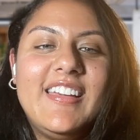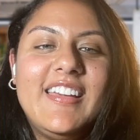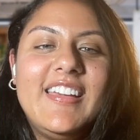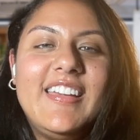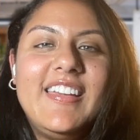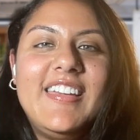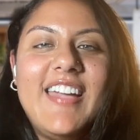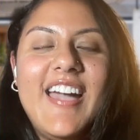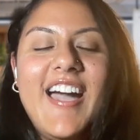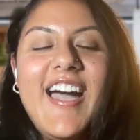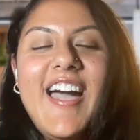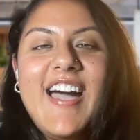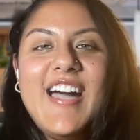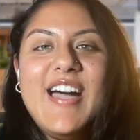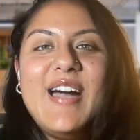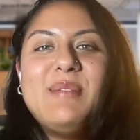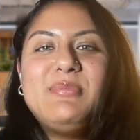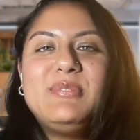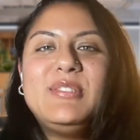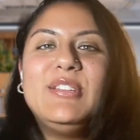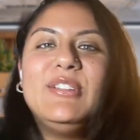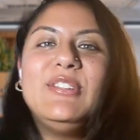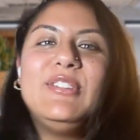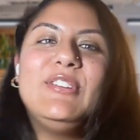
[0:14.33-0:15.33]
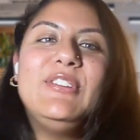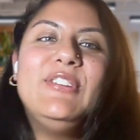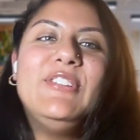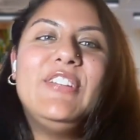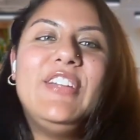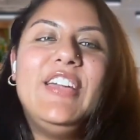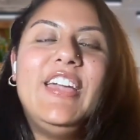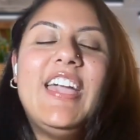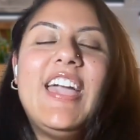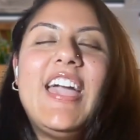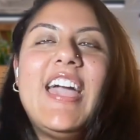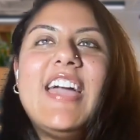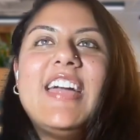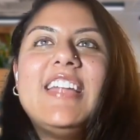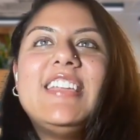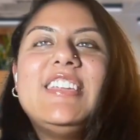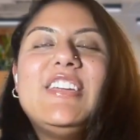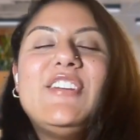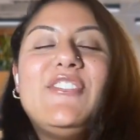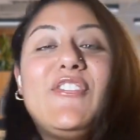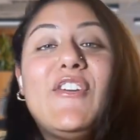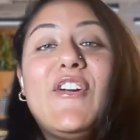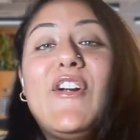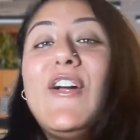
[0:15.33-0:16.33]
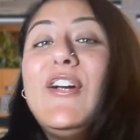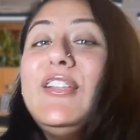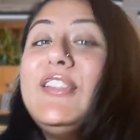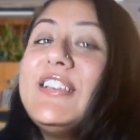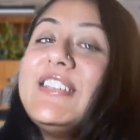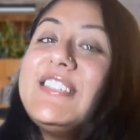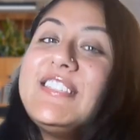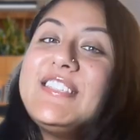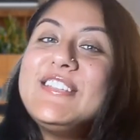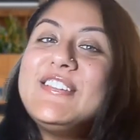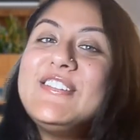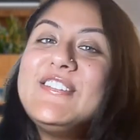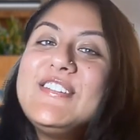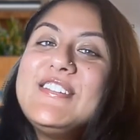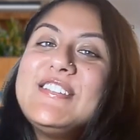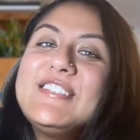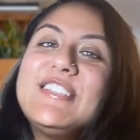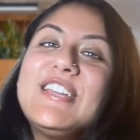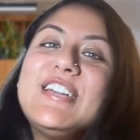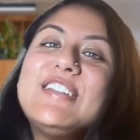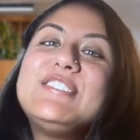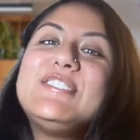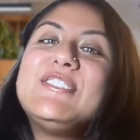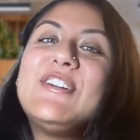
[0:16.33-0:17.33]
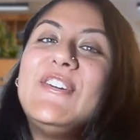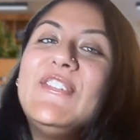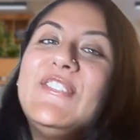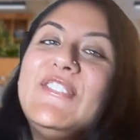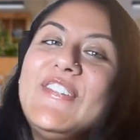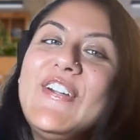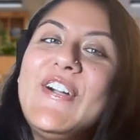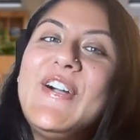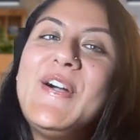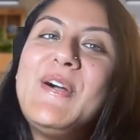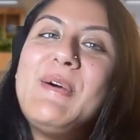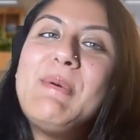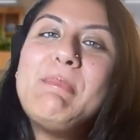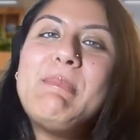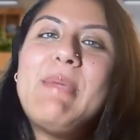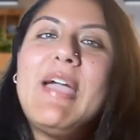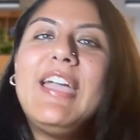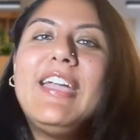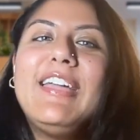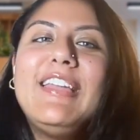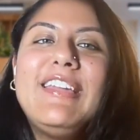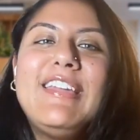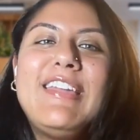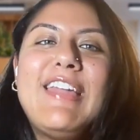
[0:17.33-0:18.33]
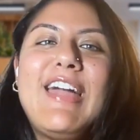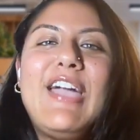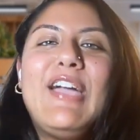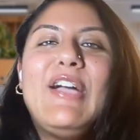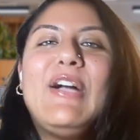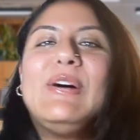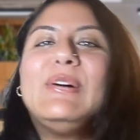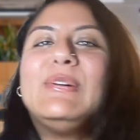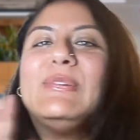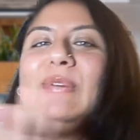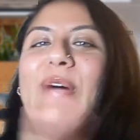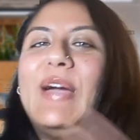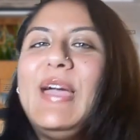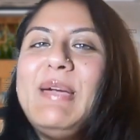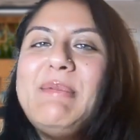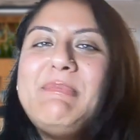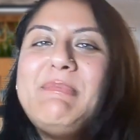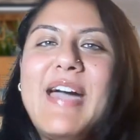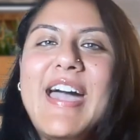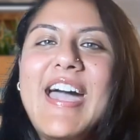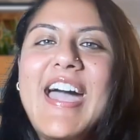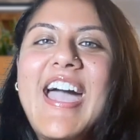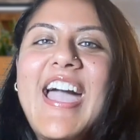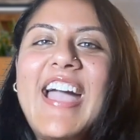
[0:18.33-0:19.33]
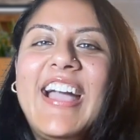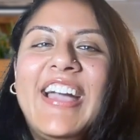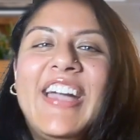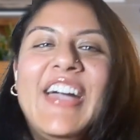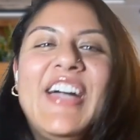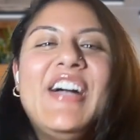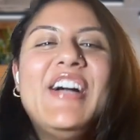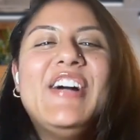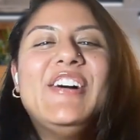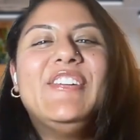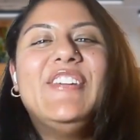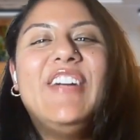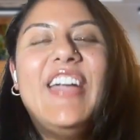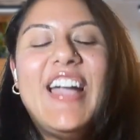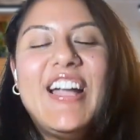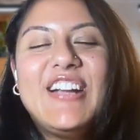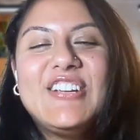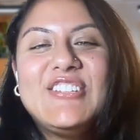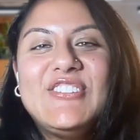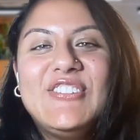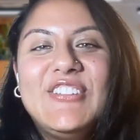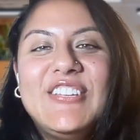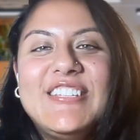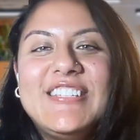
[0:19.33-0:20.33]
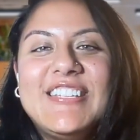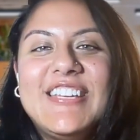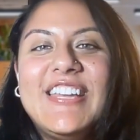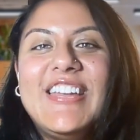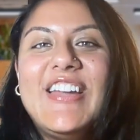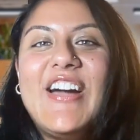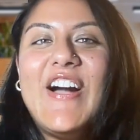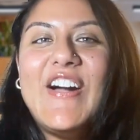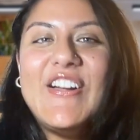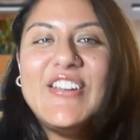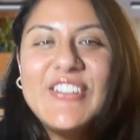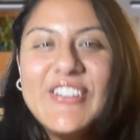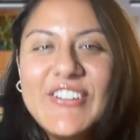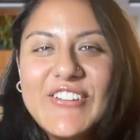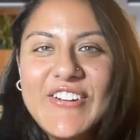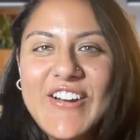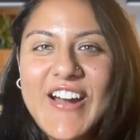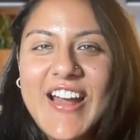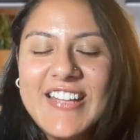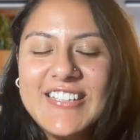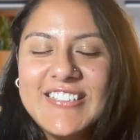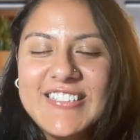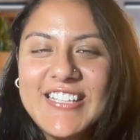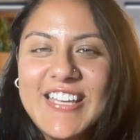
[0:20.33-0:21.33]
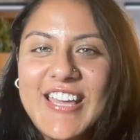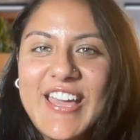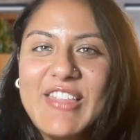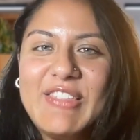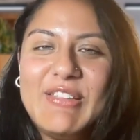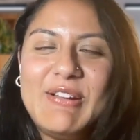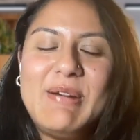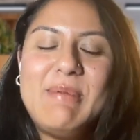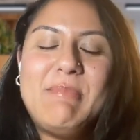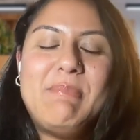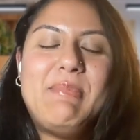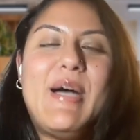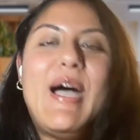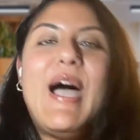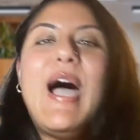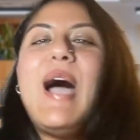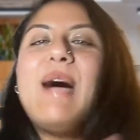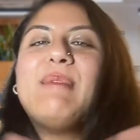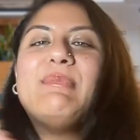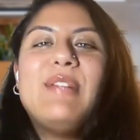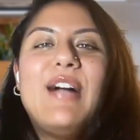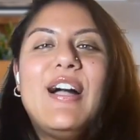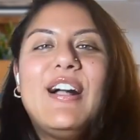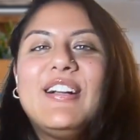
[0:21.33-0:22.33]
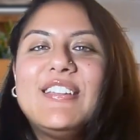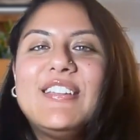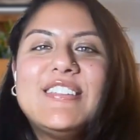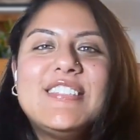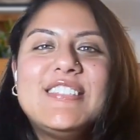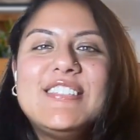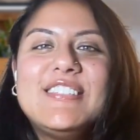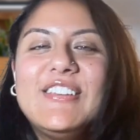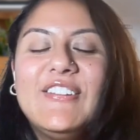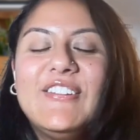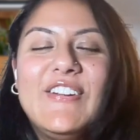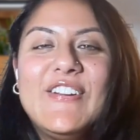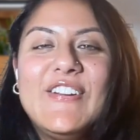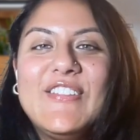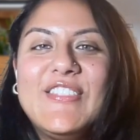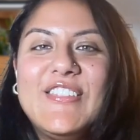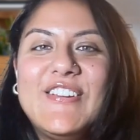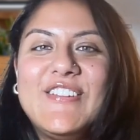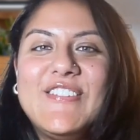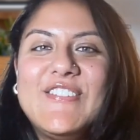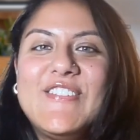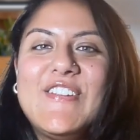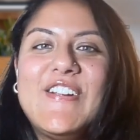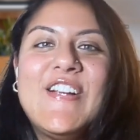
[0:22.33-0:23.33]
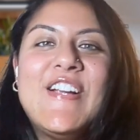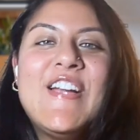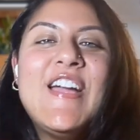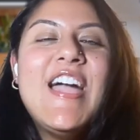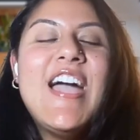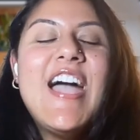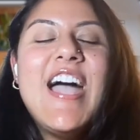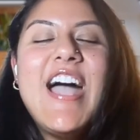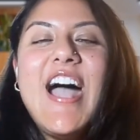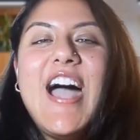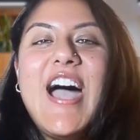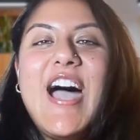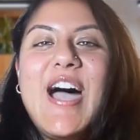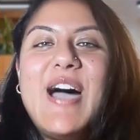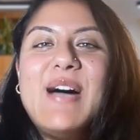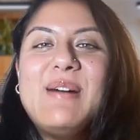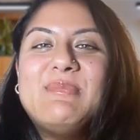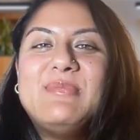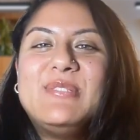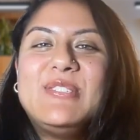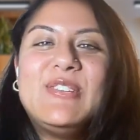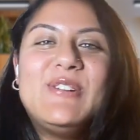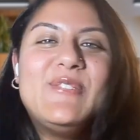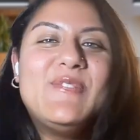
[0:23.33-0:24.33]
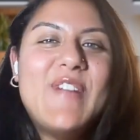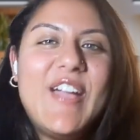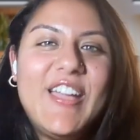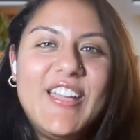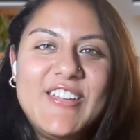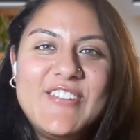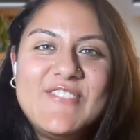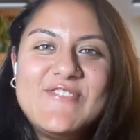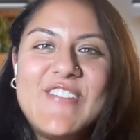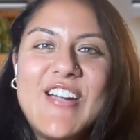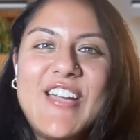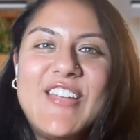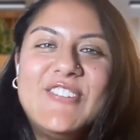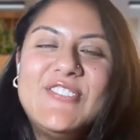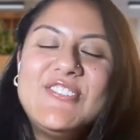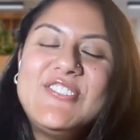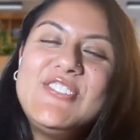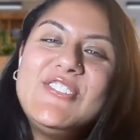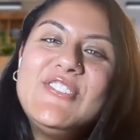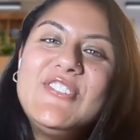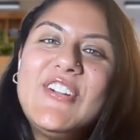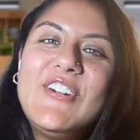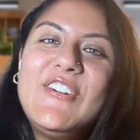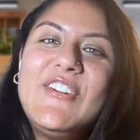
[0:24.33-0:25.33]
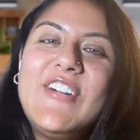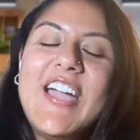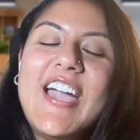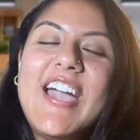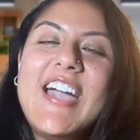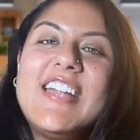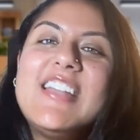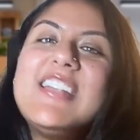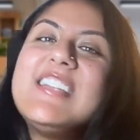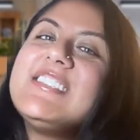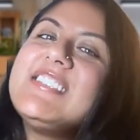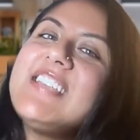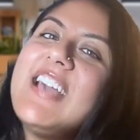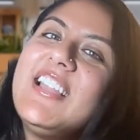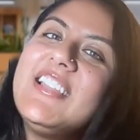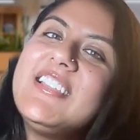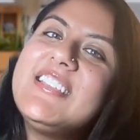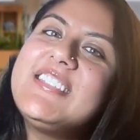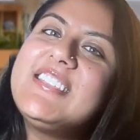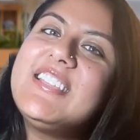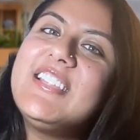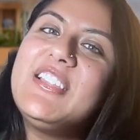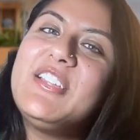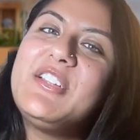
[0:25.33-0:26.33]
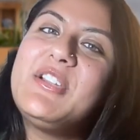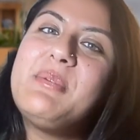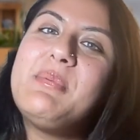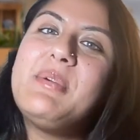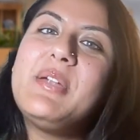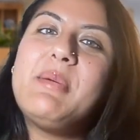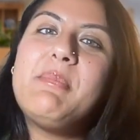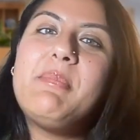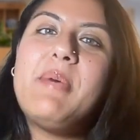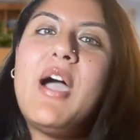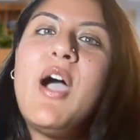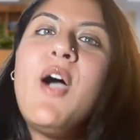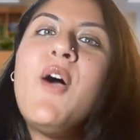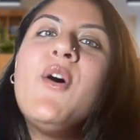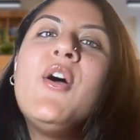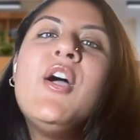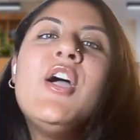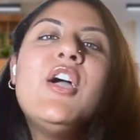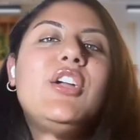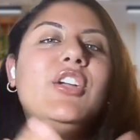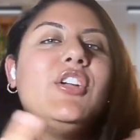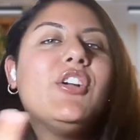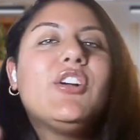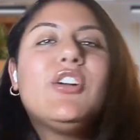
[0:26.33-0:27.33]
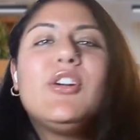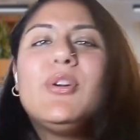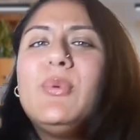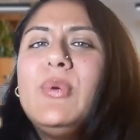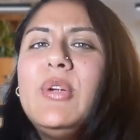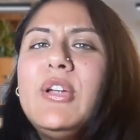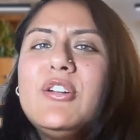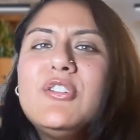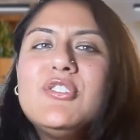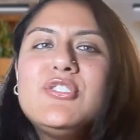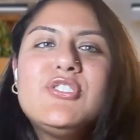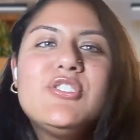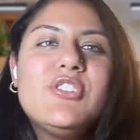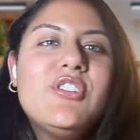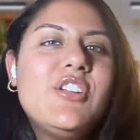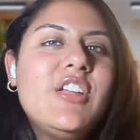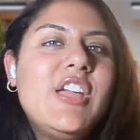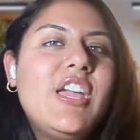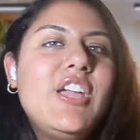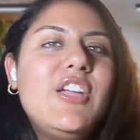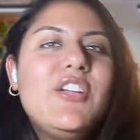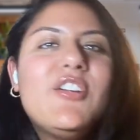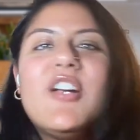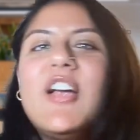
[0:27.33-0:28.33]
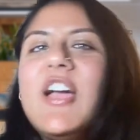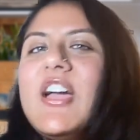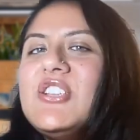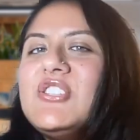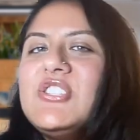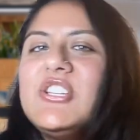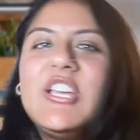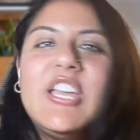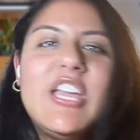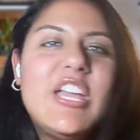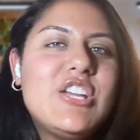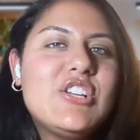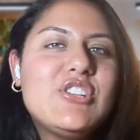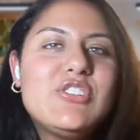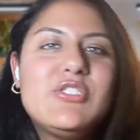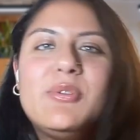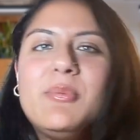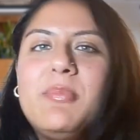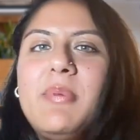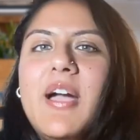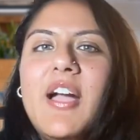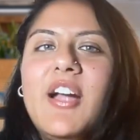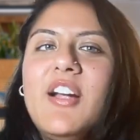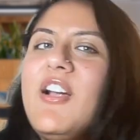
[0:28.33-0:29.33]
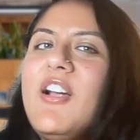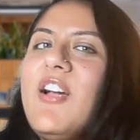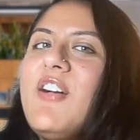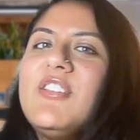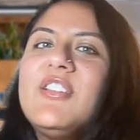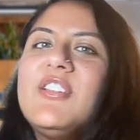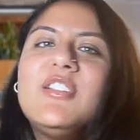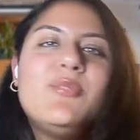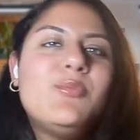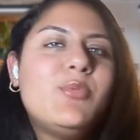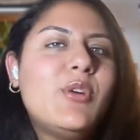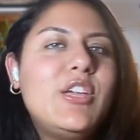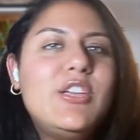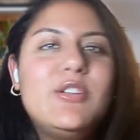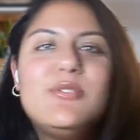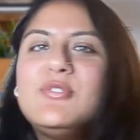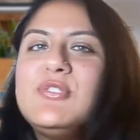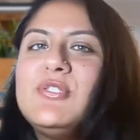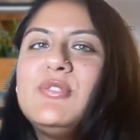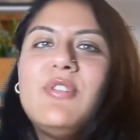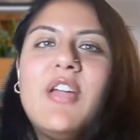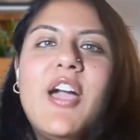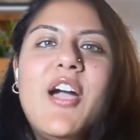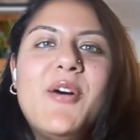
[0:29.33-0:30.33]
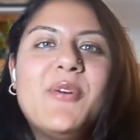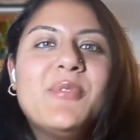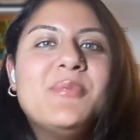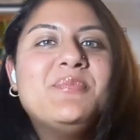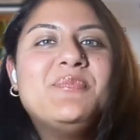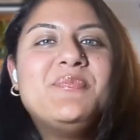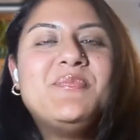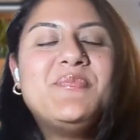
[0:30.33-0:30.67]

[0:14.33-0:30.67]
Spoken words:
Yeah, absolutely. And for our listeners that don't know, Megan and I go way back. We actually did undergrad together, but I'm not going to steal her thunder. So, Megan, why don't you go ahead and tell us a little bit about your career journey, your educational background, and what you do now?